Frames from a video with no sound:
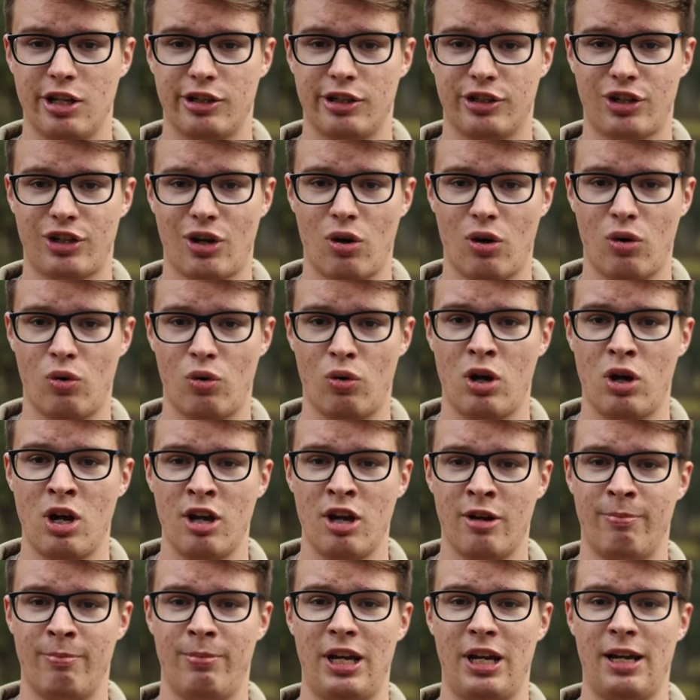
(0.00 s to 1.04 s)
So
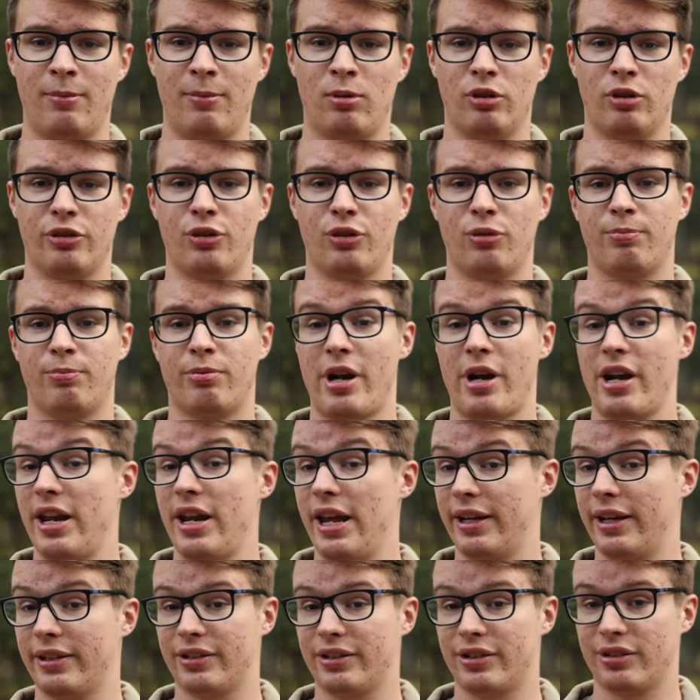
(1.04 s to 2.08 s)
be able to
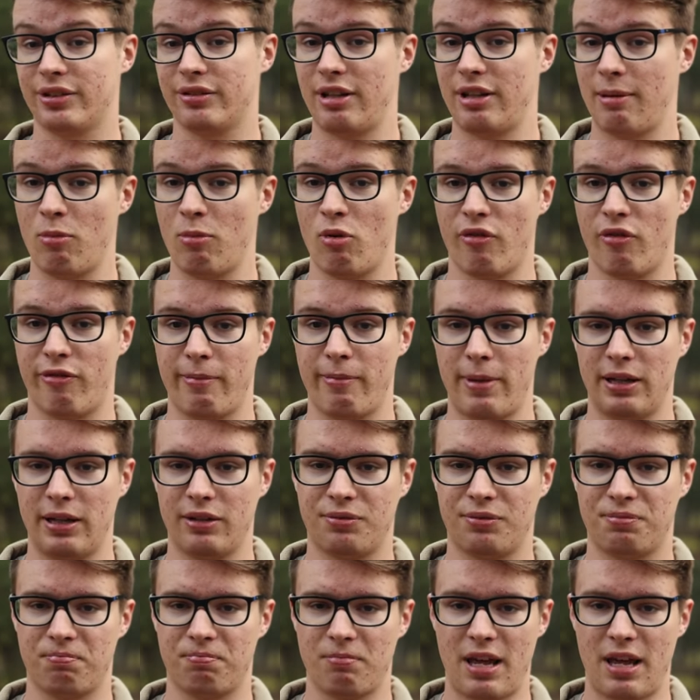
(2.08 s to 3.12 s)
predict the
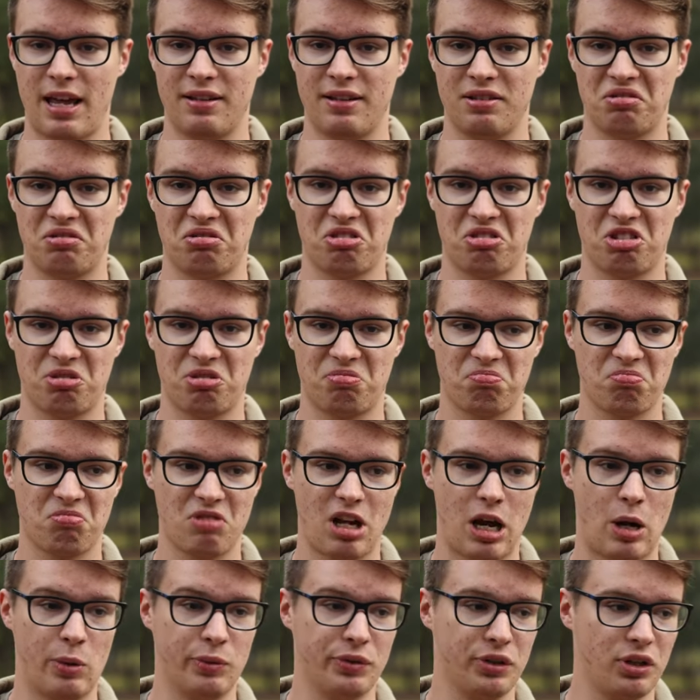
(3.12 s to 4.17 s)
movement. And
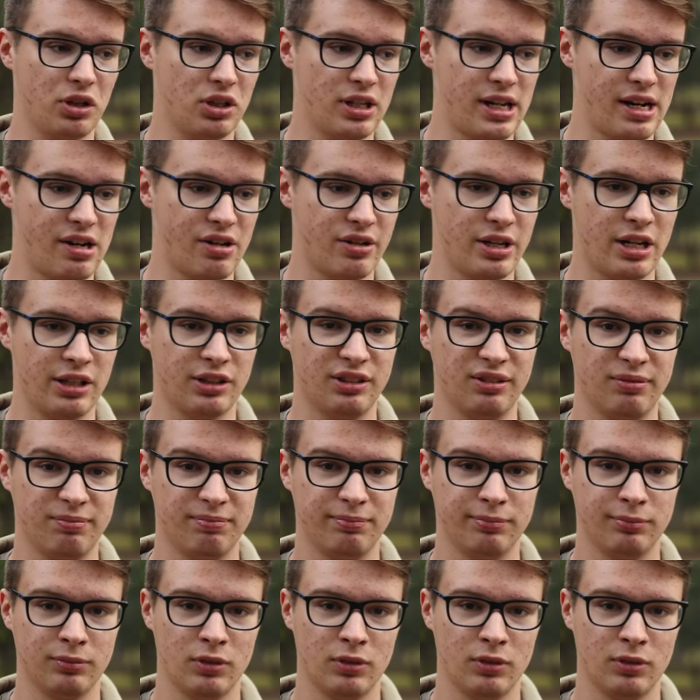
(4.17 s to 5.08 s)
how do you learn that?